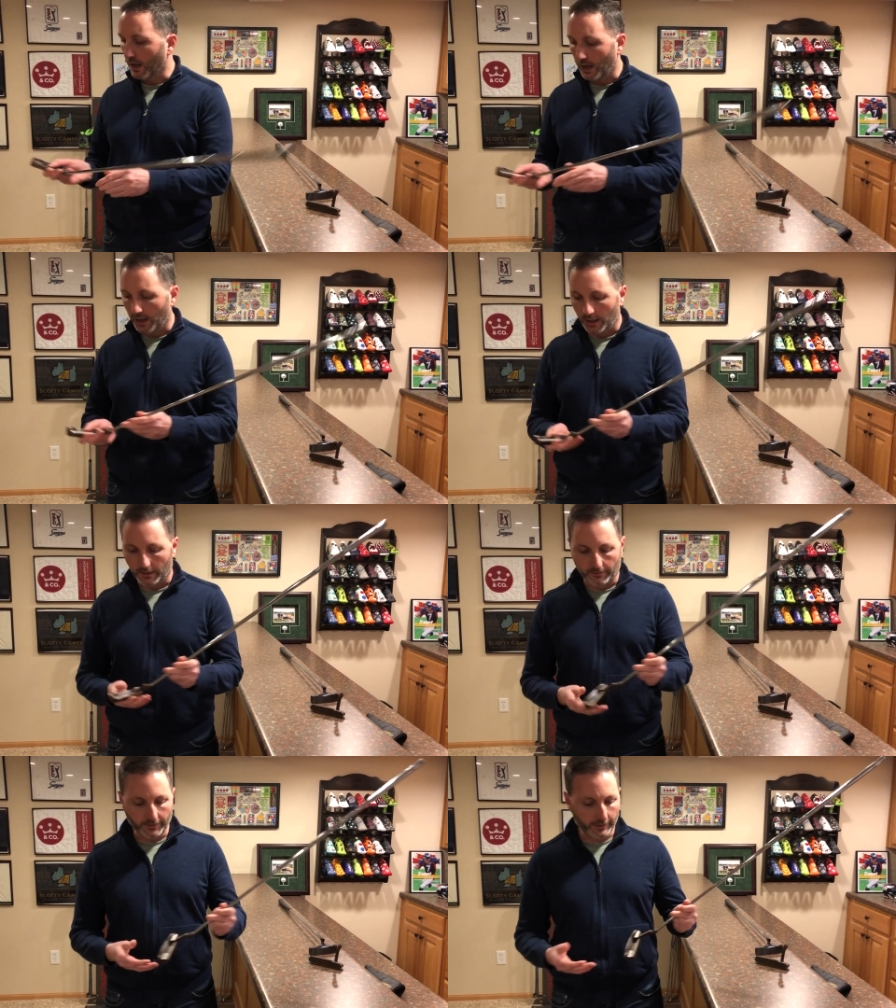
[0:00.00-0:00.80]

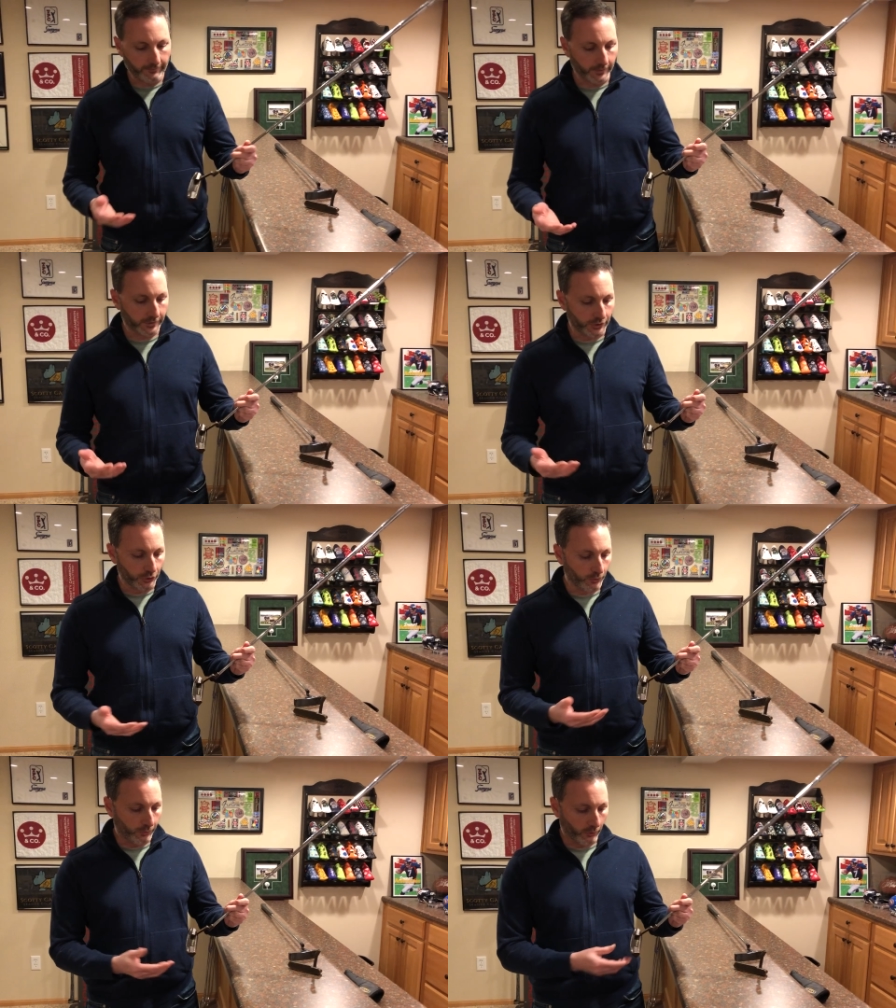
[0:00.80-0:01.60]
the very first
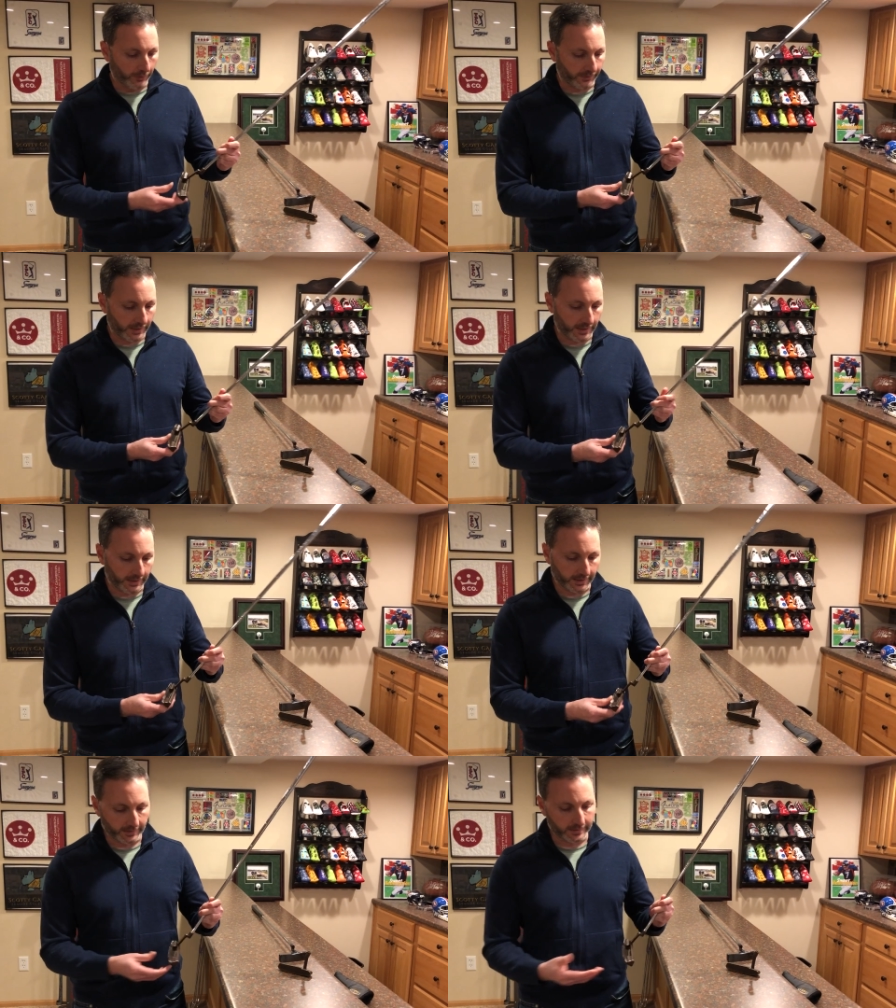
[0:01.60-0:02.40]
Newport that he
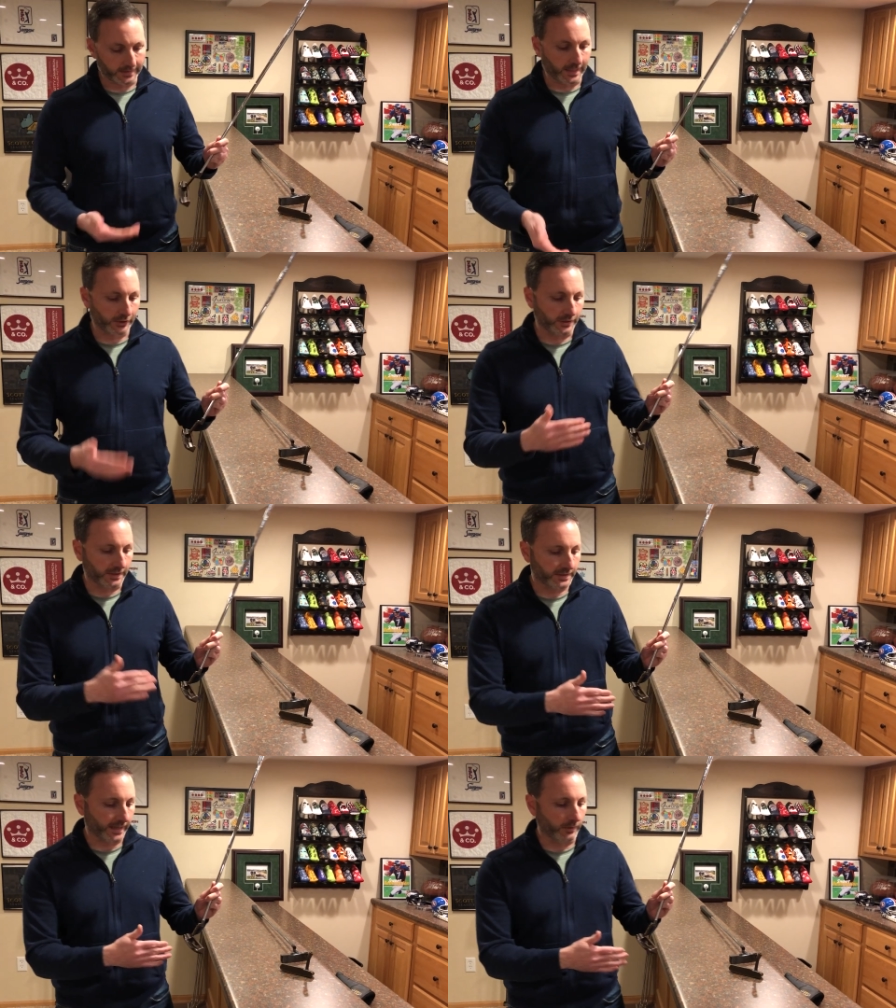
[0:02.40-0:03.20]
did, and this is actually
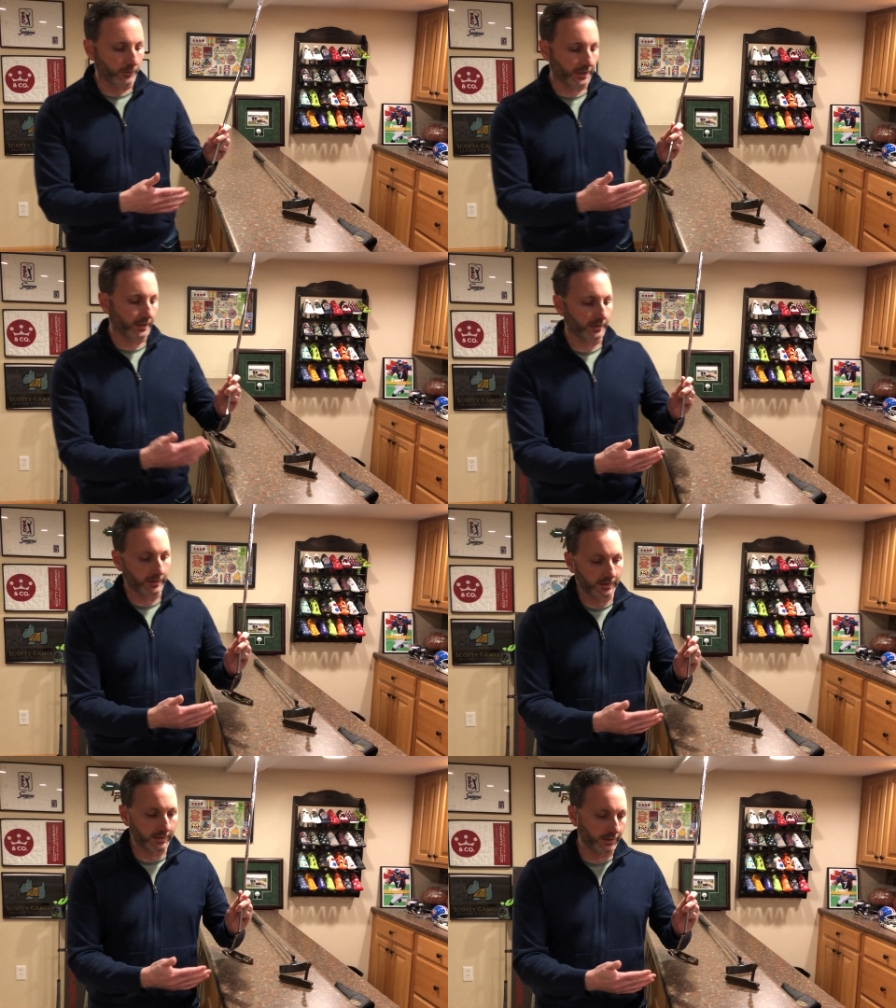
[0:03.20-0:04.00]
the second one he did,
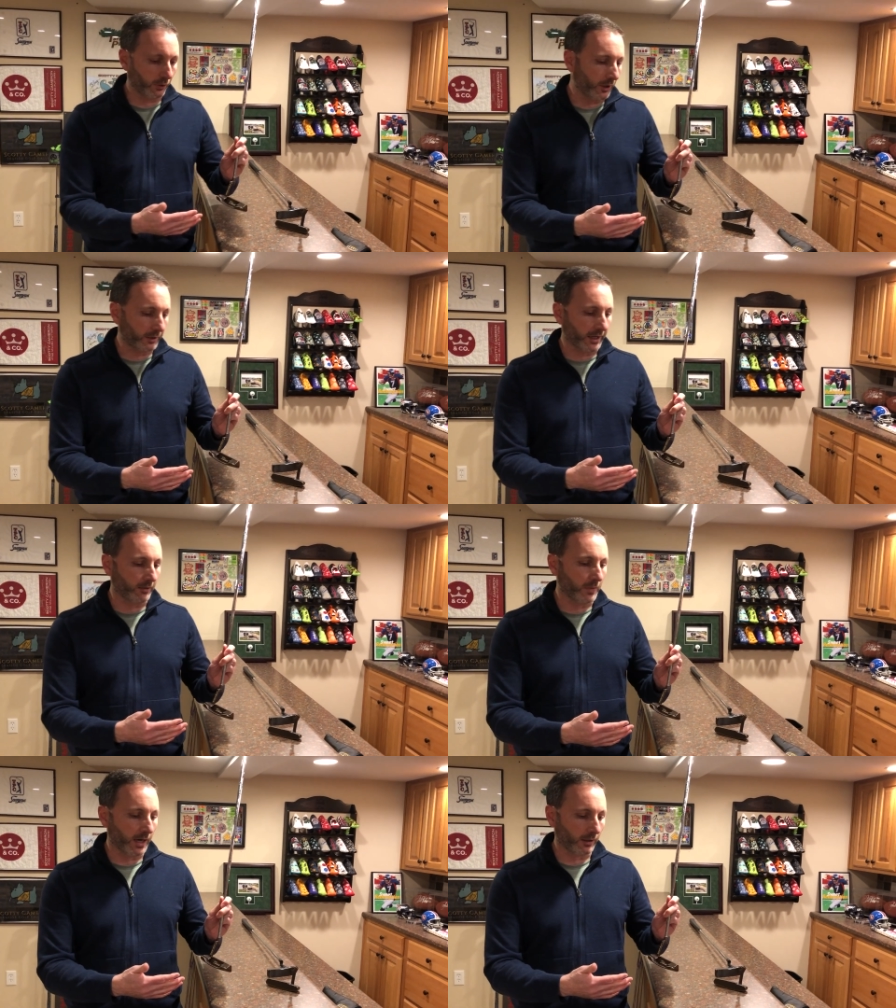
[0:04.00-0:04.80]
this is the oil
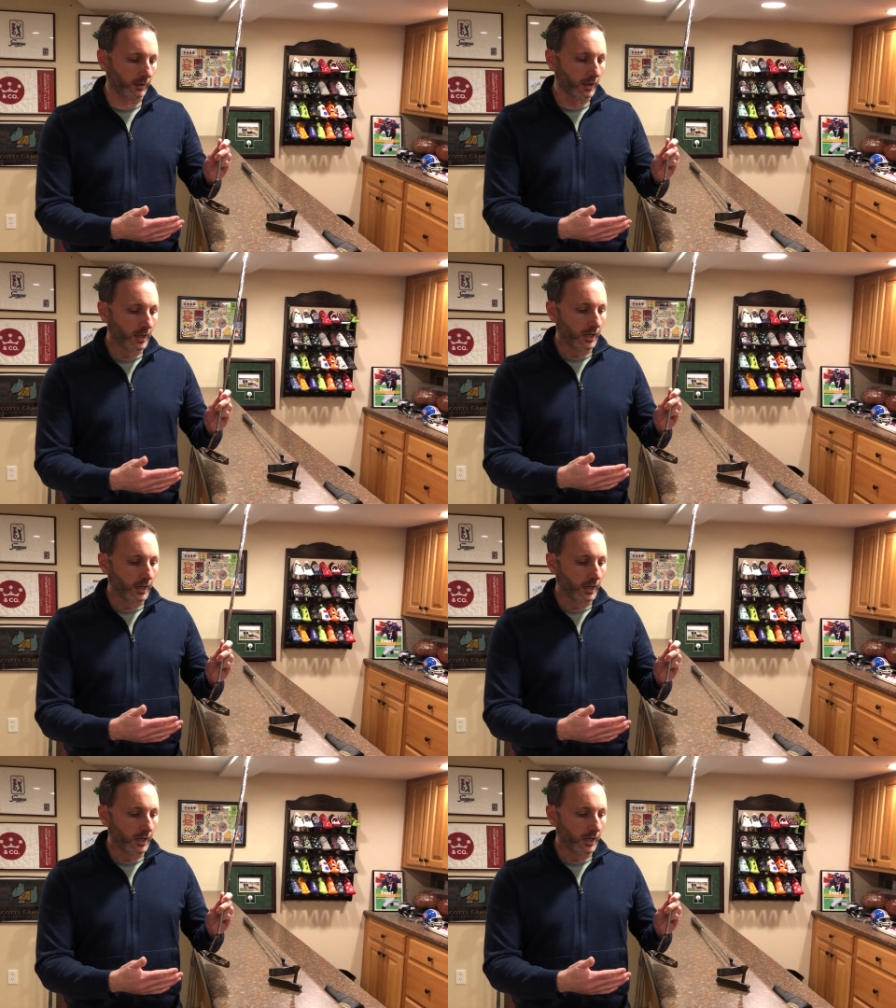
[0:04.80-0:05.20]
can model.